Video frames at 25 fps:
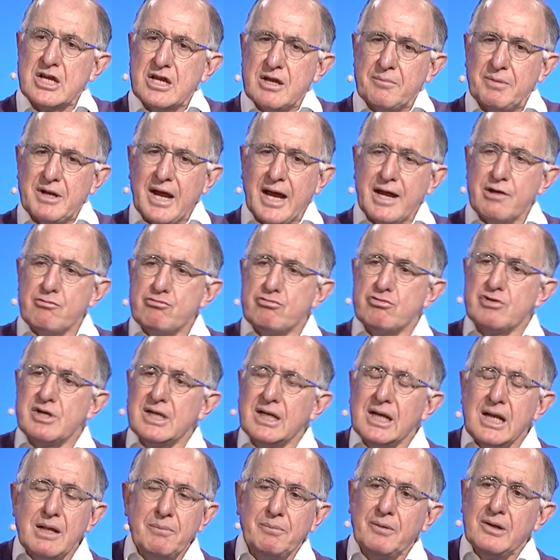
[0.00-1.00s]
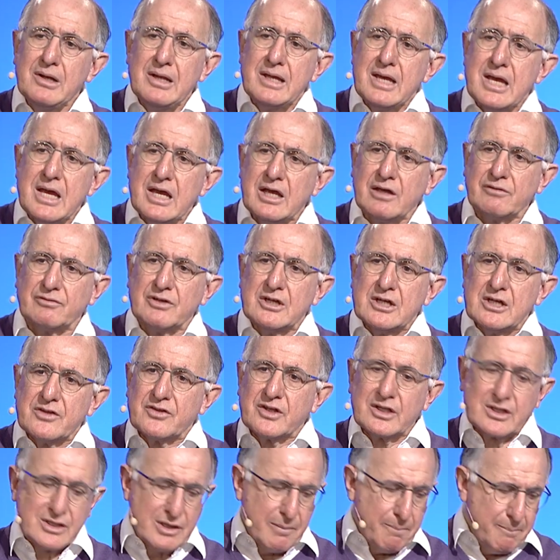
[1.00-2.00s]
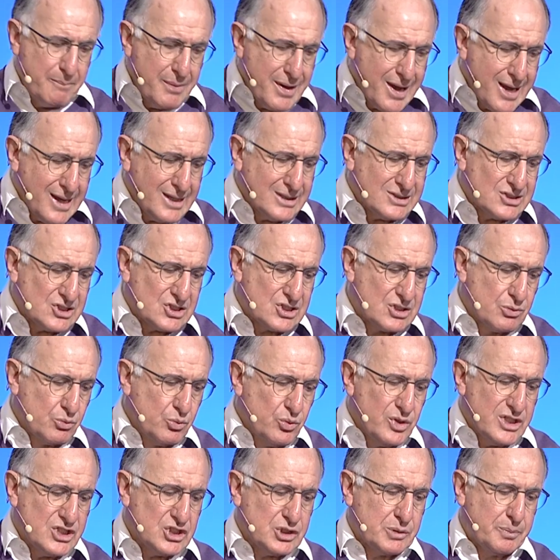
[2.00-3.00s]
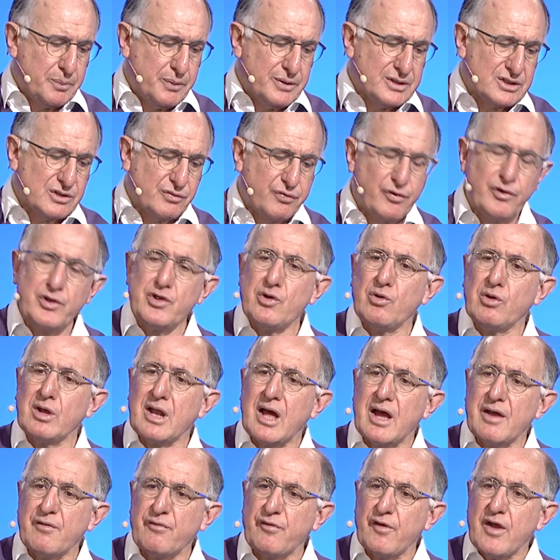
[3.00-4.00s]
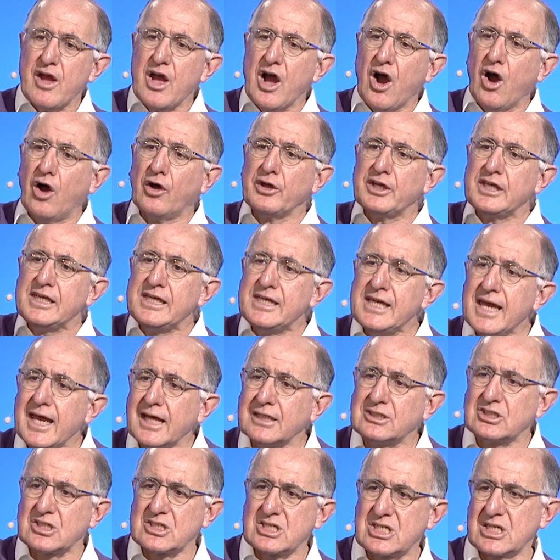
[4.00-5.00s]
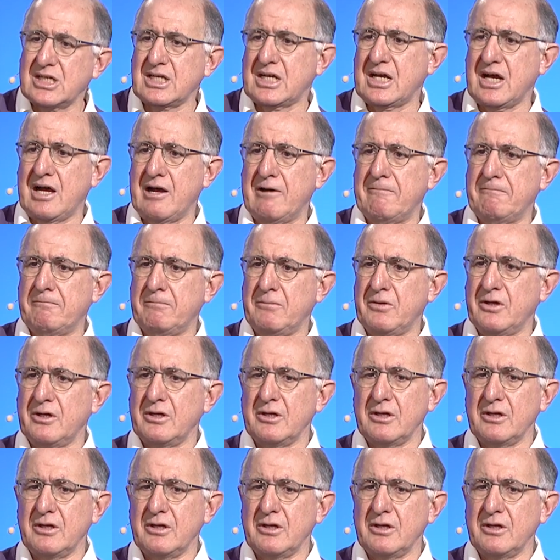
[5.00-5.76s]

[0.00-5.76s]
but I really believe that the best whispers for your life are yet to come.